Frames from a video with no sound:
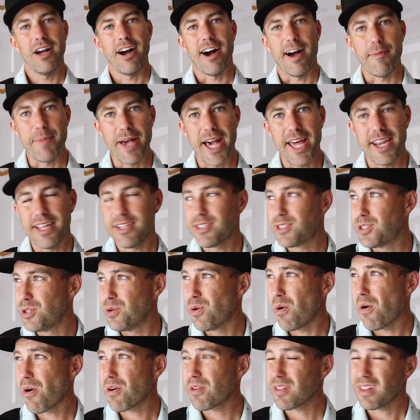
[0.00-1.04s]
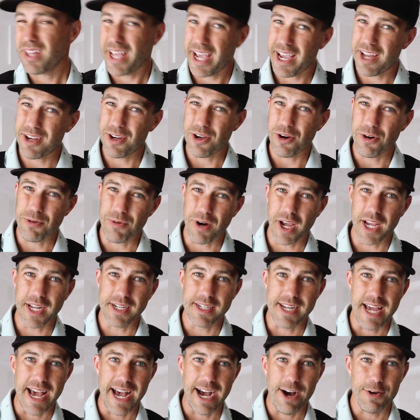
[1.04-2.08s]
I'm headed to Orlando
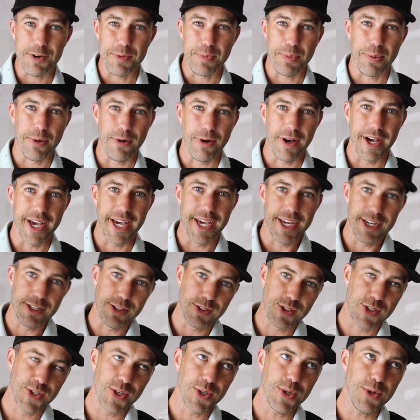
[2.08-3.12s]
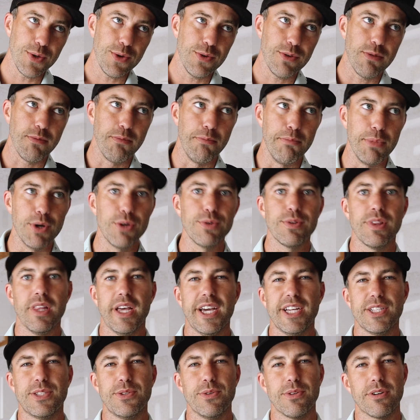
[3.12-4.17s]
right now to play 2
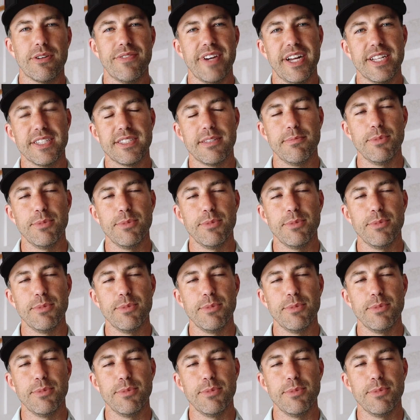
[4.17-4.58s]
Moonlight Tour events.